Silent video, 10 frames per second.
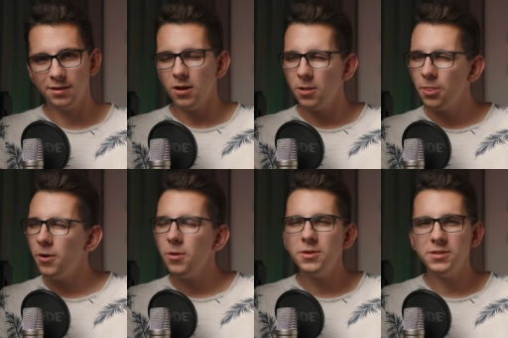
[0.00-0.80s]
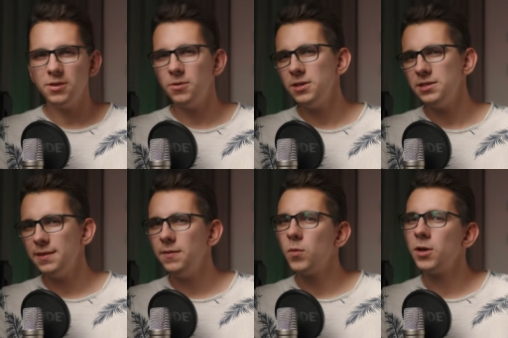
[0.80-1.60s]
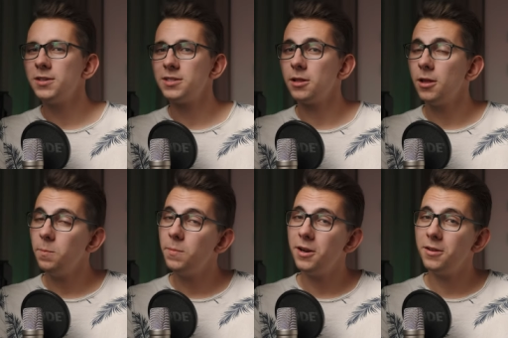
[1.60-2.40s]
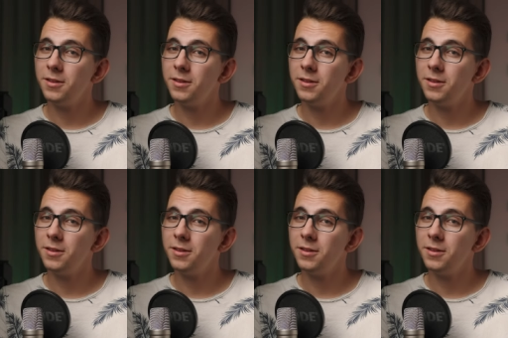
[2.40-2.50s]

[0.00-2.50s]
Although the Sony Z V one is a lot better